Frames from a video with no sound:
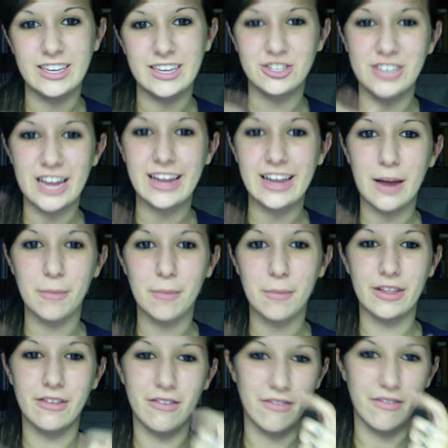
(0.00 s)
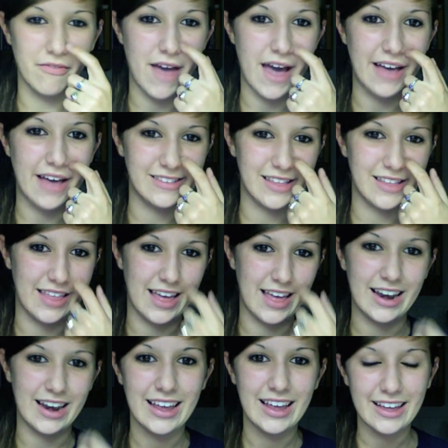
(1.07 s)
you shake it up really fast and
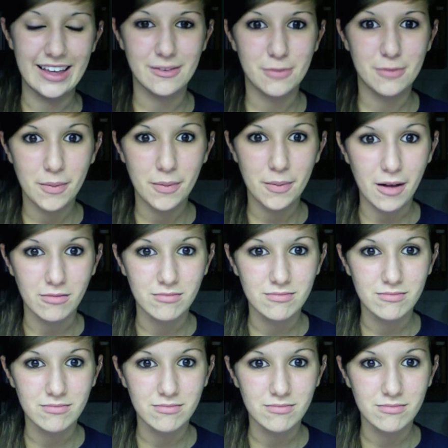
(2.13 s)
then it's Propel.